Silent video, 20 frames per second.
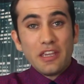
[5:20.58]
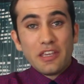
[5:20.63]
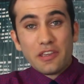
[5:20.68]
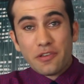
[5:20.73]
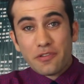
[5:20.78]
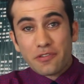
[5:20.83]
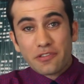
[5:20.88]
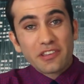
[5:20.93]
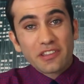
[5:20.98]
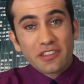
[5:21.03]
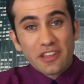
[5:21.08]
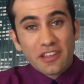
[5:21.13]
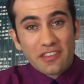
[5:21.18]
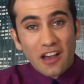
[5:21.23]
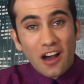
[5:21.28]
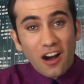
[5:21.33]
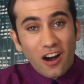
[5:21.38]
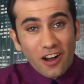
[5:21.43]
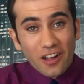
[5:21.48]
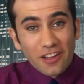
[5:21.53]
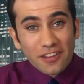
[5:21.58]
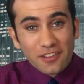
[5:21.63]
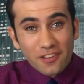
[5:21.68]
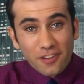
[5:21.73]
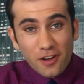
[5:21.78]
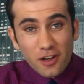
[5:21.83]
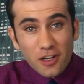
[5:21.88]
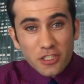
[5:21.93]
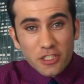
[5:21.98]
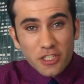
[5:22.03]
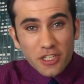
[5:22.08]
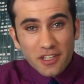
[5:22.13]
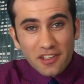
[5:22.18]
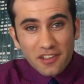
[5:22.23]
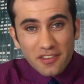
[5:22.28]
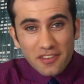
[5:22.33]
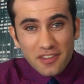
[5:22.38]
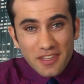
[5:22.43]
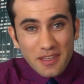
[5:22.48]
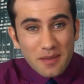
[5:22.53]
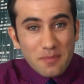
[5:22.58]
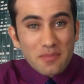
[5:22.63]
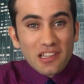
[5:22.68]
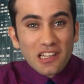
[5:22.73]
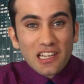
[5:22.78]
Using this odd logic, it seems